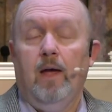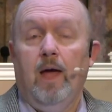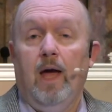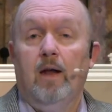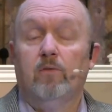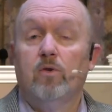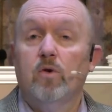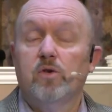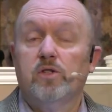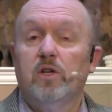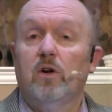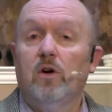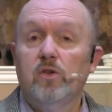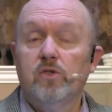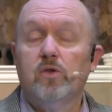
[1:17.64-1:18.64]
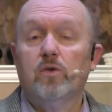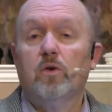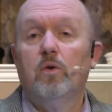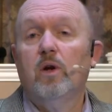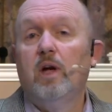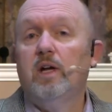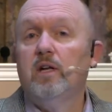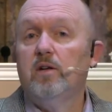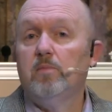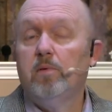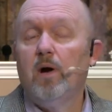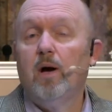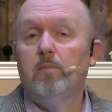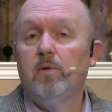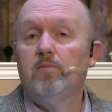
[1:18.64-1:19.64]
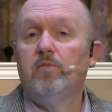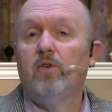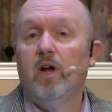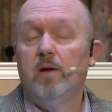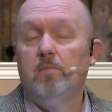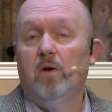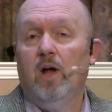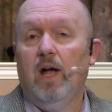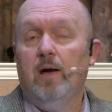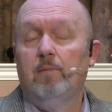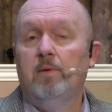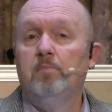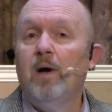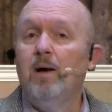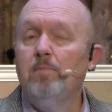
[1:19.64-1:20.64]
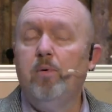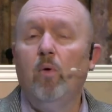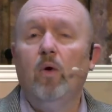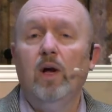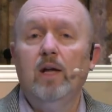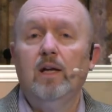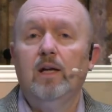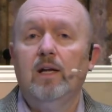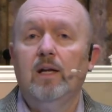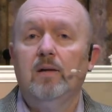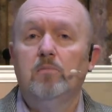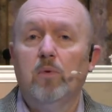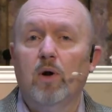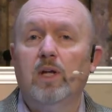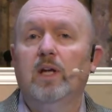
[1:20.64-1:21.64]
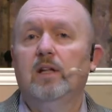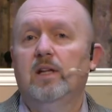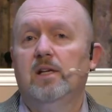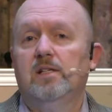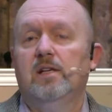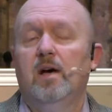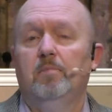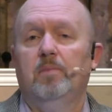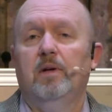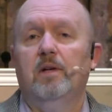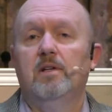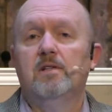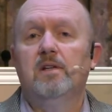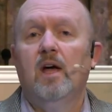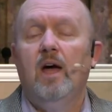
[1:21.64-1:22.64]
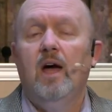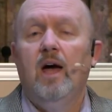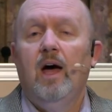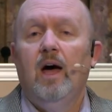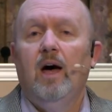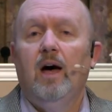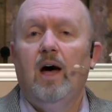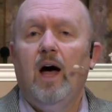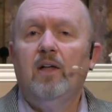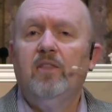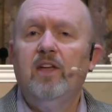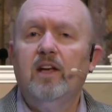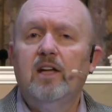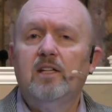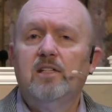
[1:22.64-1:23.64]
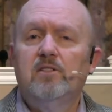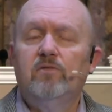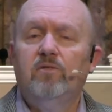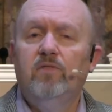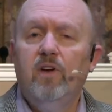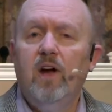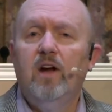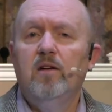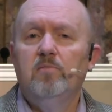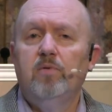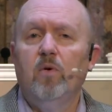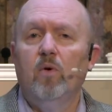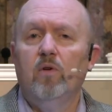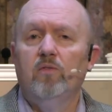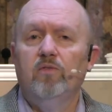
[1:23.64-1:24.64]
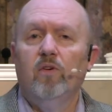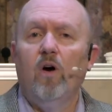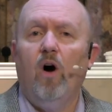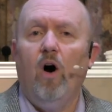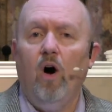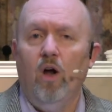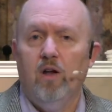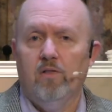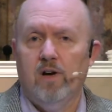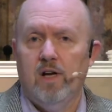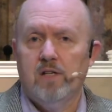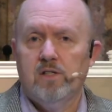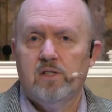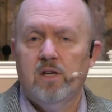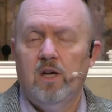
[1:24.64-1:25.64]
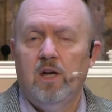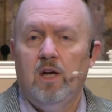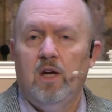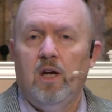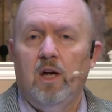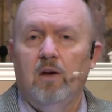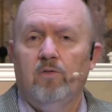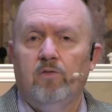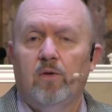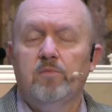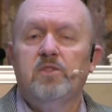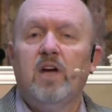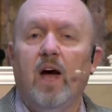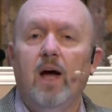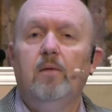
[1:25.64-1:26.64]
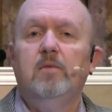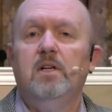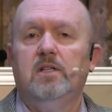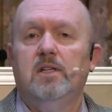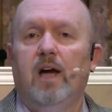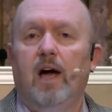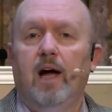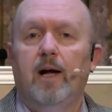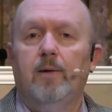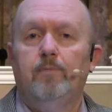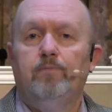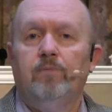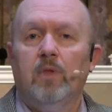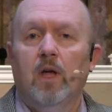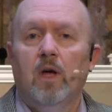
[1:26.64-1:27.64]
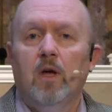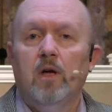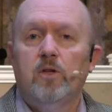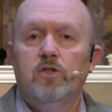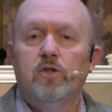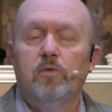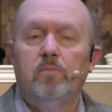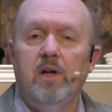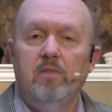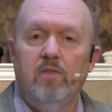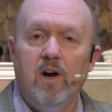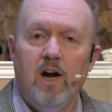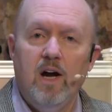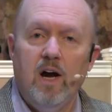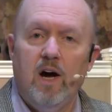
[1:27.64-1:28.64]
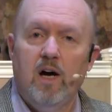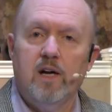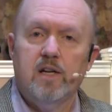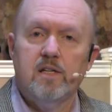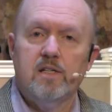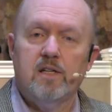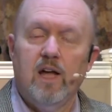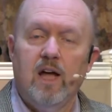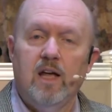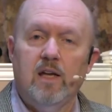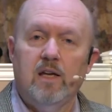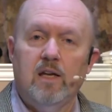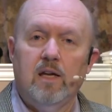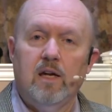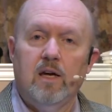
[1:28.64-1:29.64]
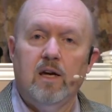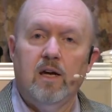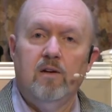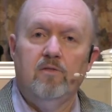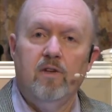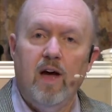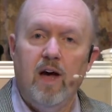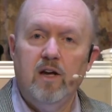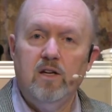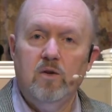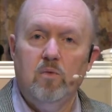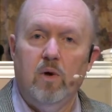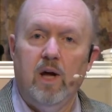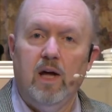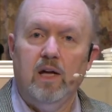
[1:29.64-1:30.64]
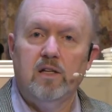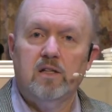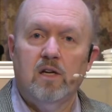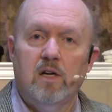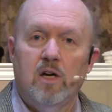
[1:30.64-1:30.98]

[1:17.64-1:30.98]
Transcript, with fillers: And of course, it also created a problem for Abraham. And my point in bringing this up is uh, I think it's very important for all of us from time to time to be very honest and evaluate